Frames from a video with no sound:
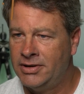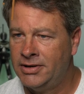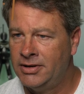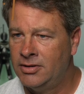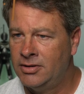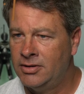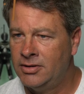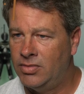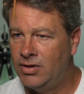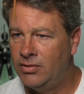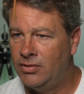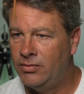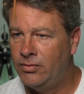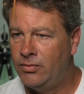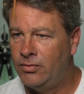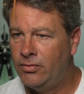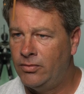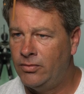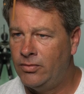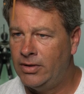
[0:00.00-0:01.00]
But
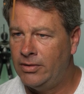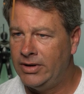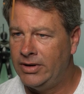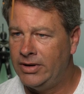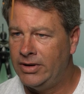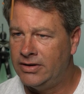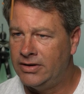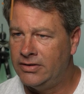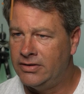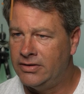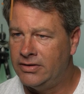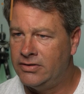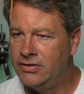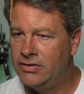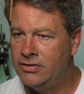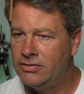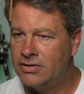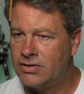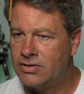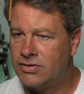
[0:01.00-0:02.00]
what we can do is
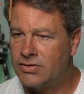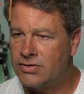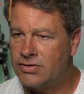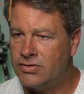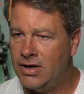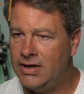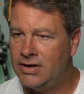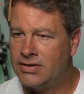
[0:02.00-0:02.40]
try to turn